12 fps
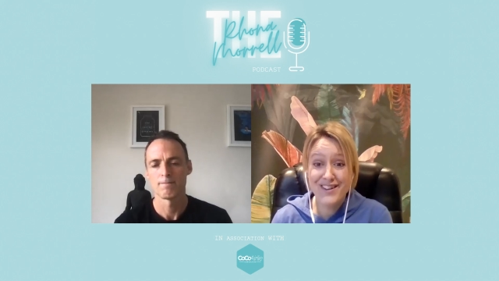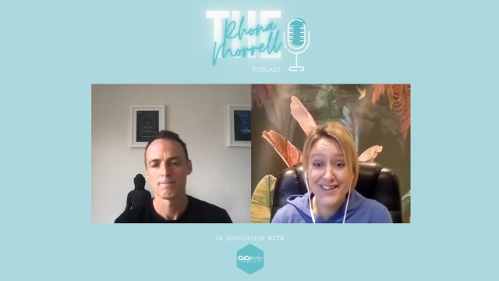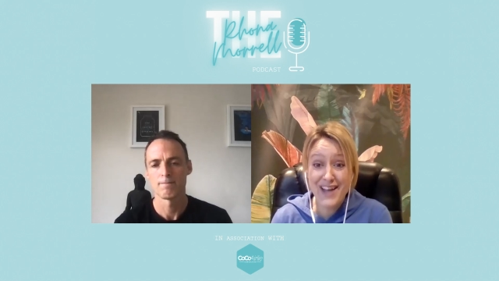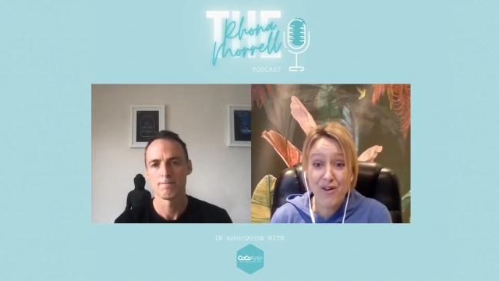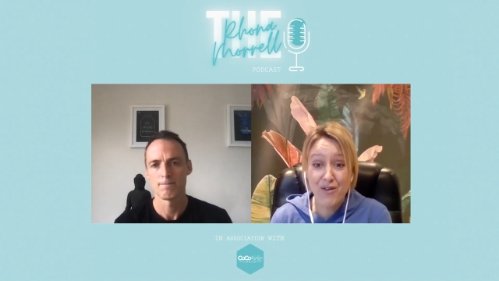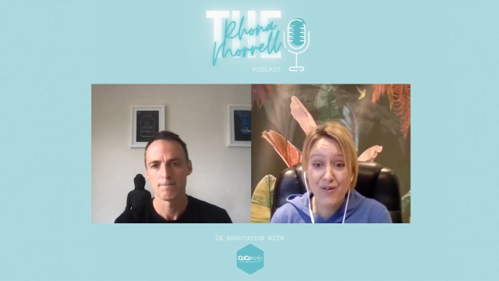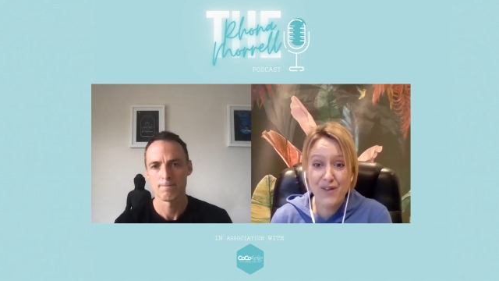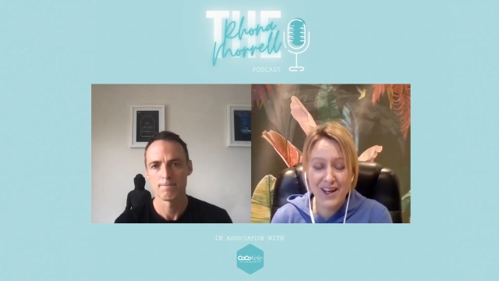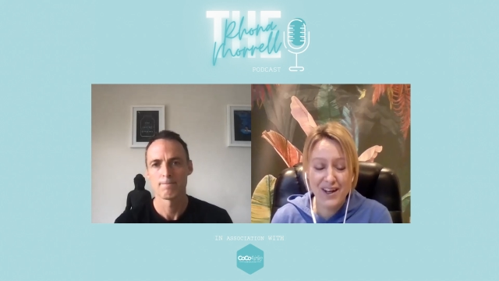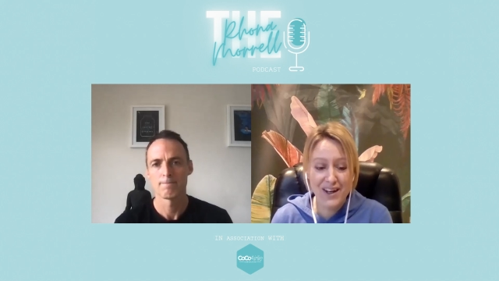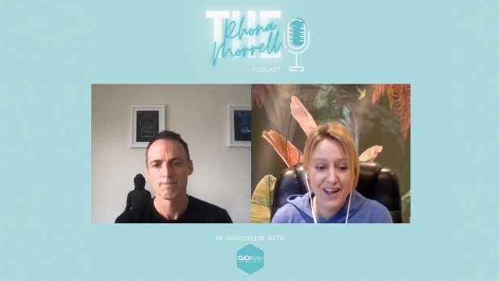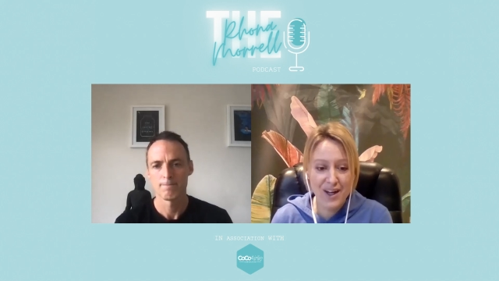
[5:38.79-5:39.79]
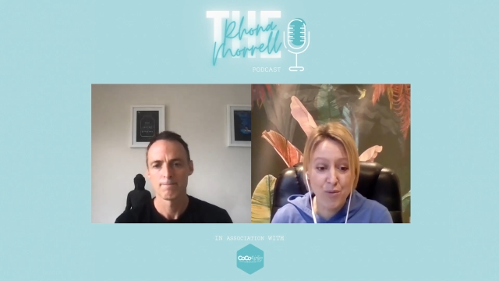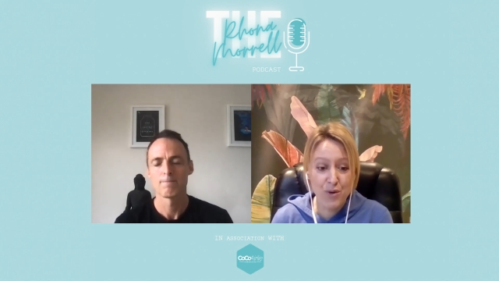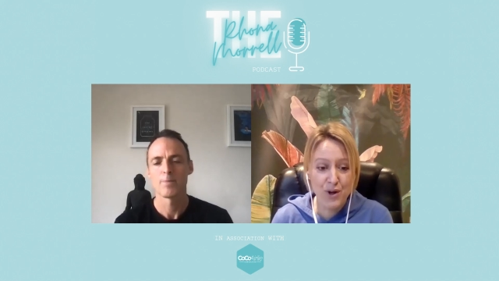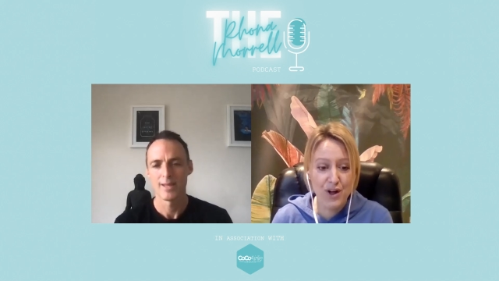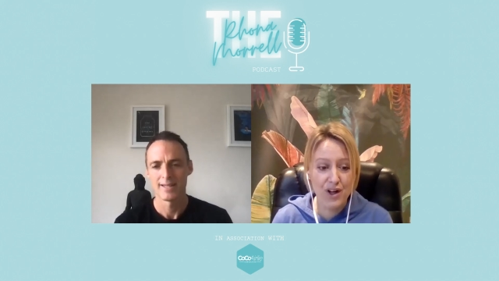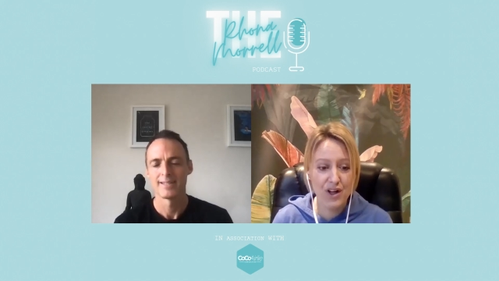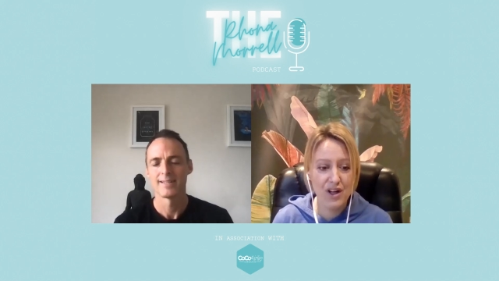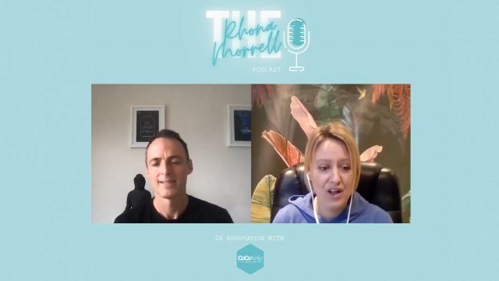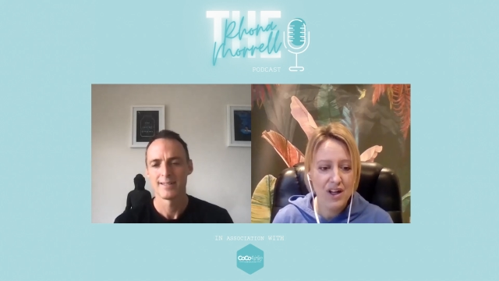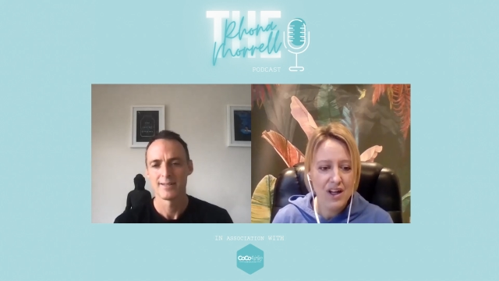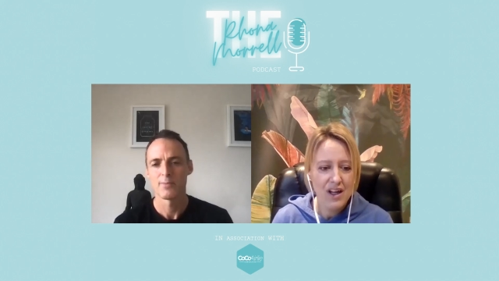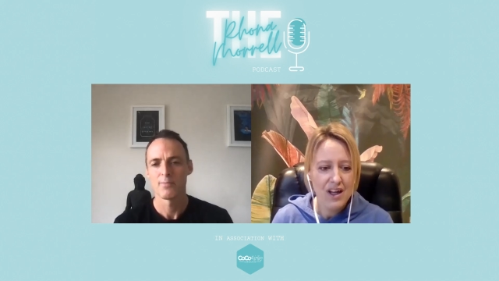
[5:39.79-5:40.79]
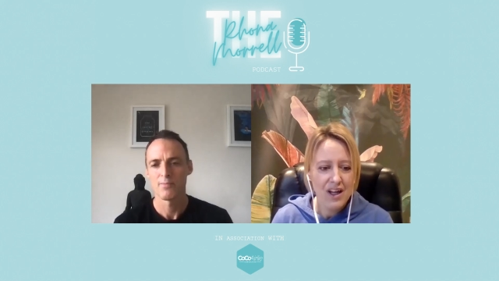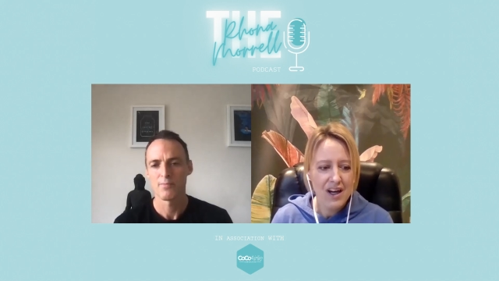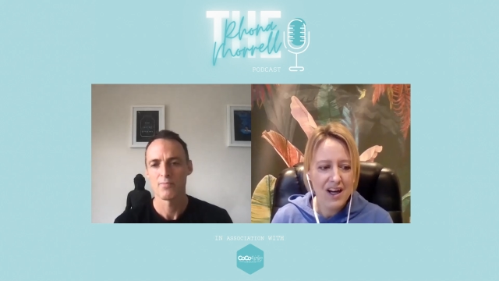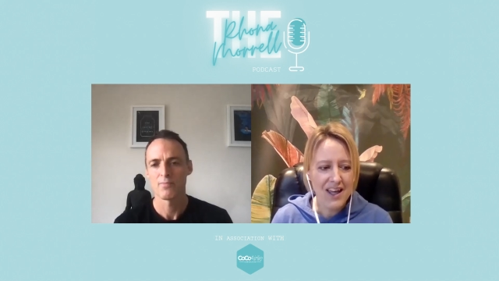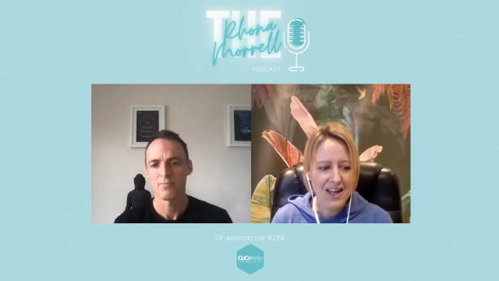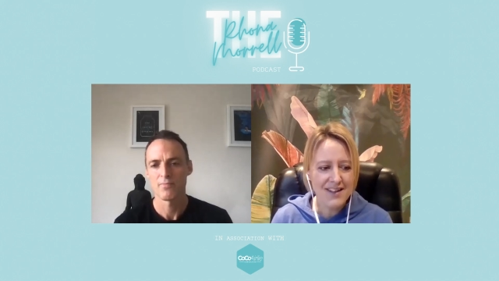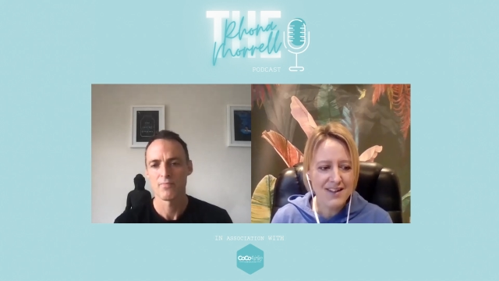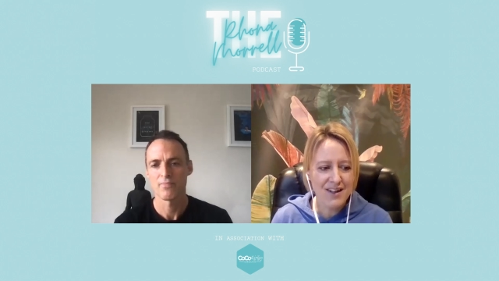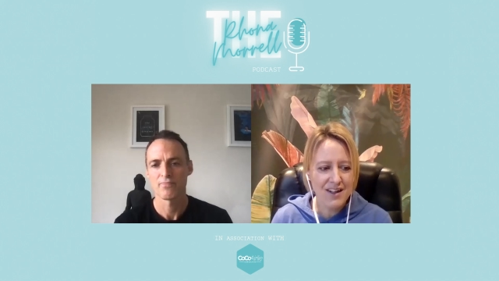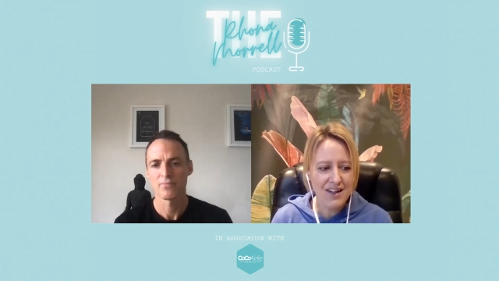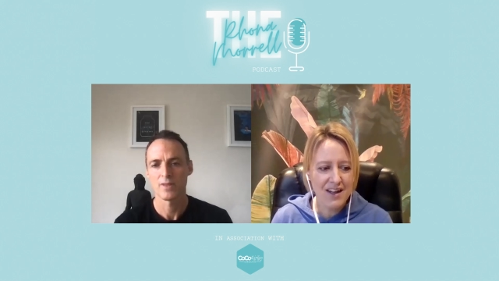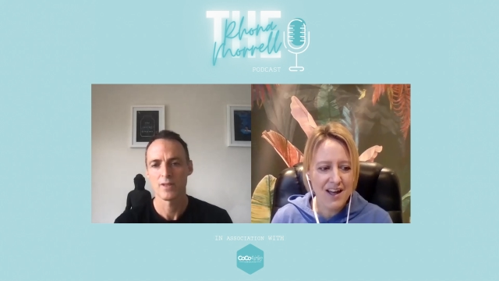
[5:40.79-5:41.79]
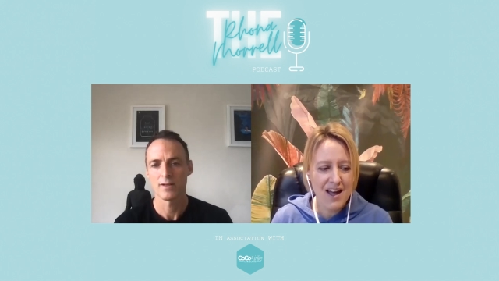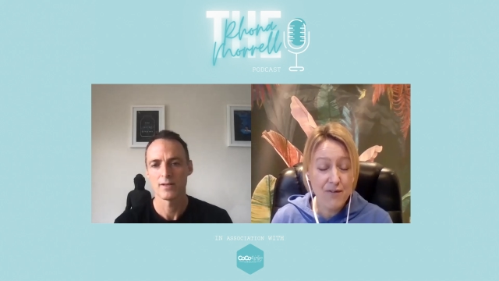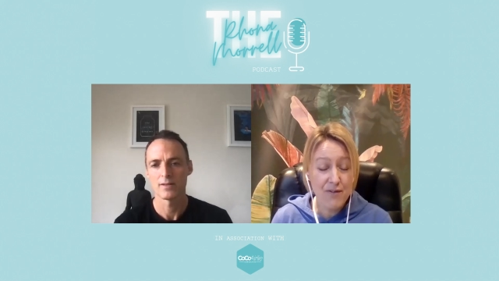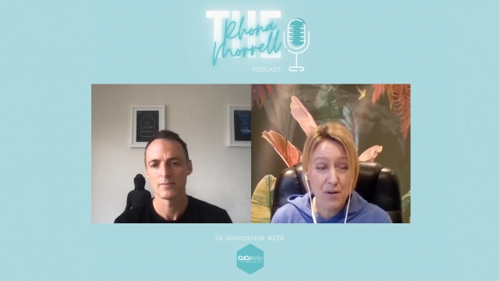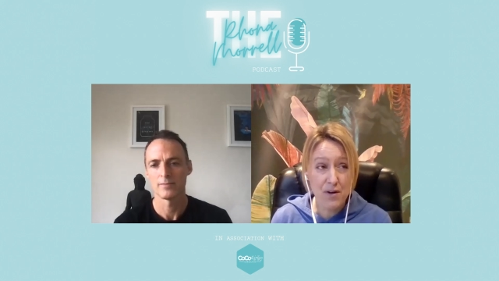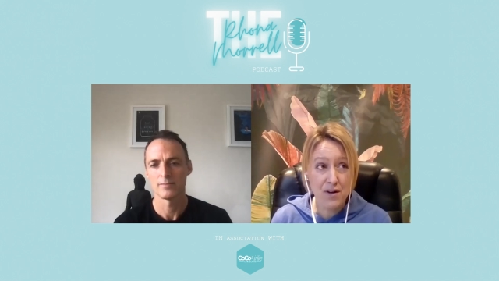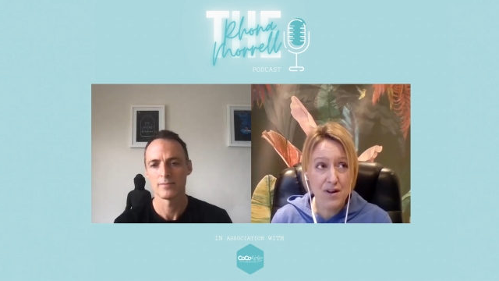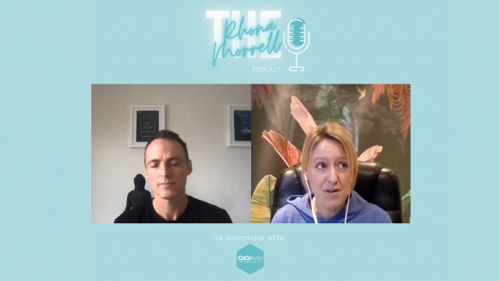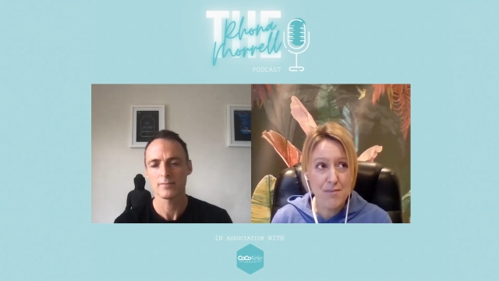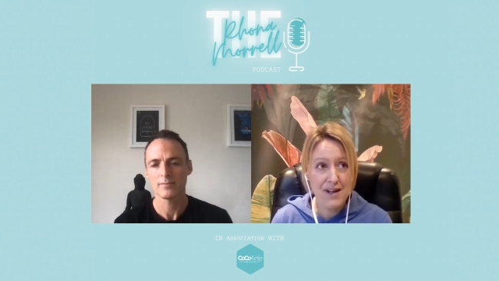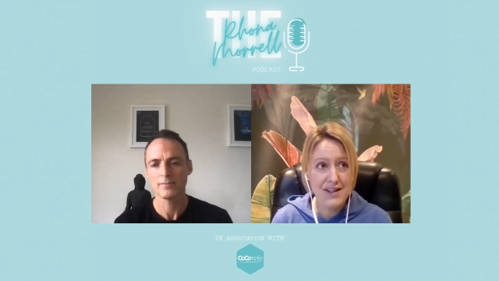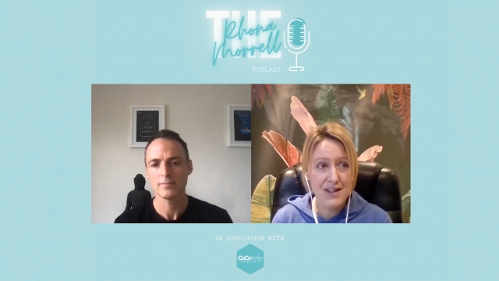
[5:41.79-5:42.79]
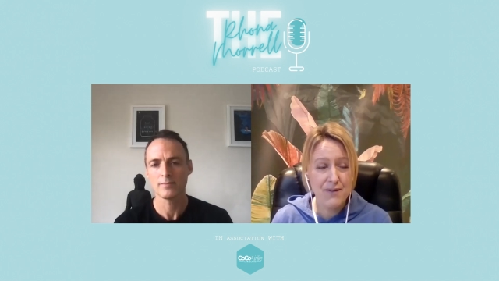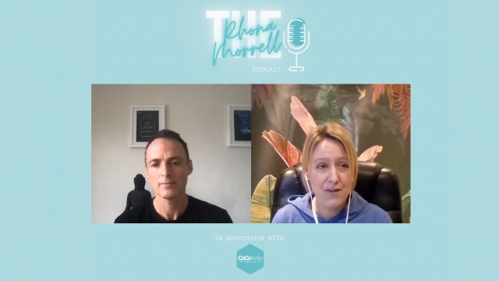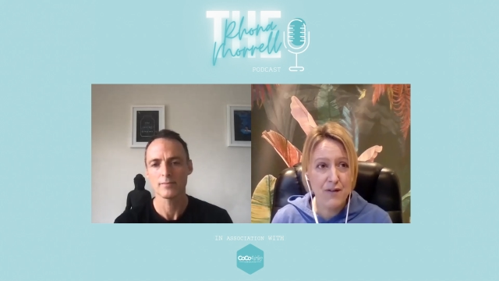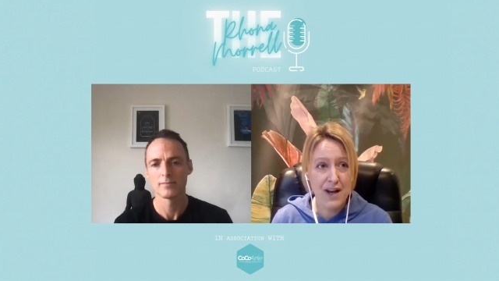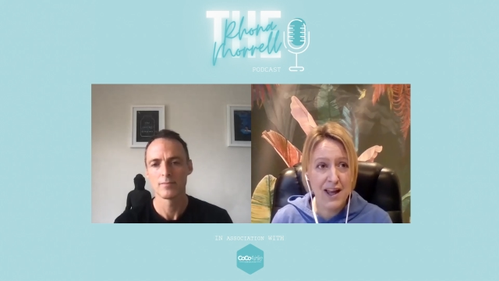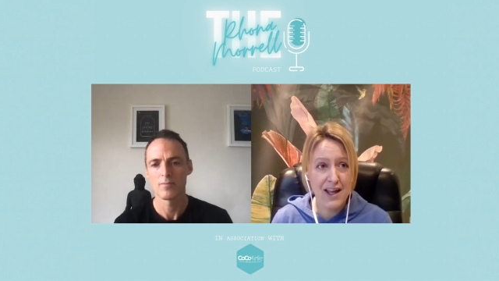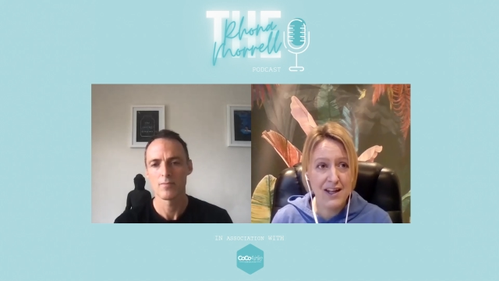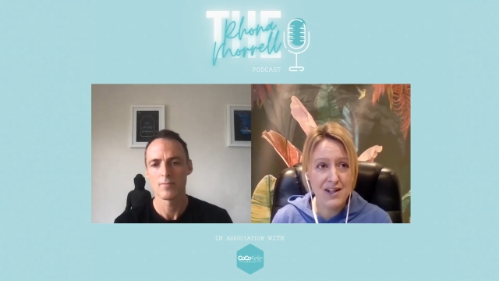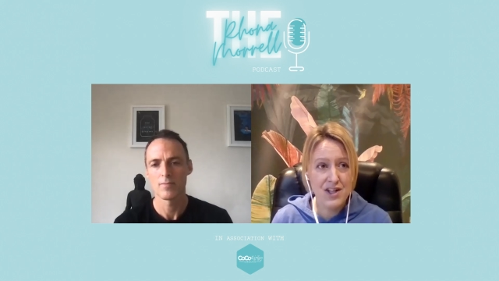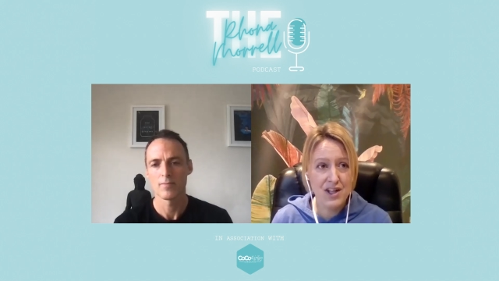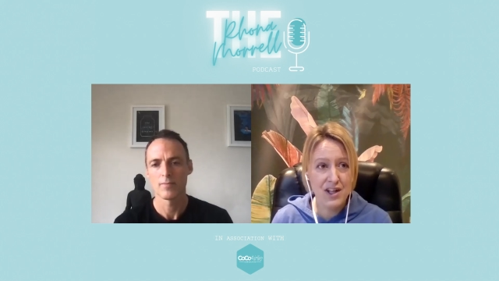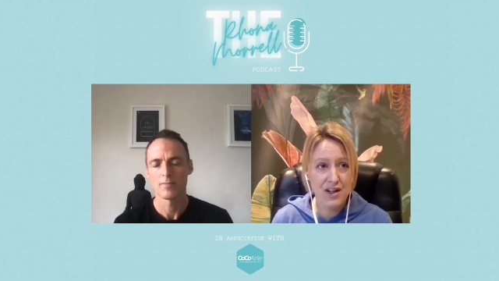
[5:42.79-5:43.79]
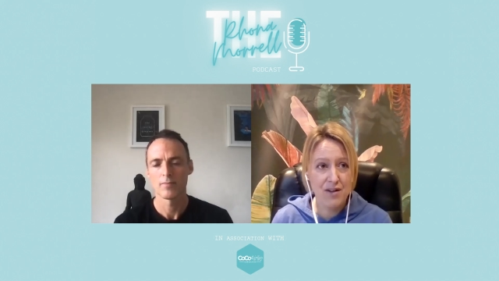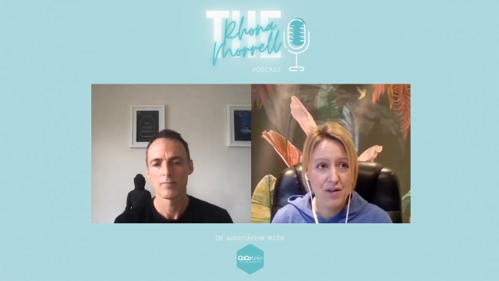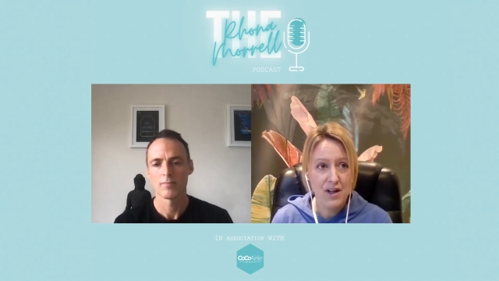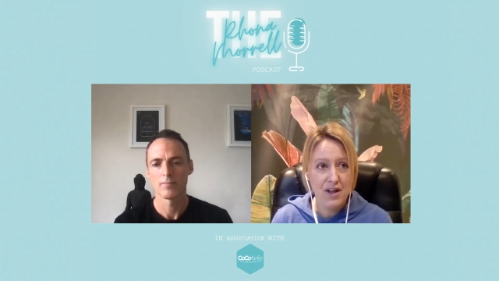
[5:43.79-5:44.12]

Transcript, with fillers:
Speaker 1: self in in work, I guess I everyone can massively relate to.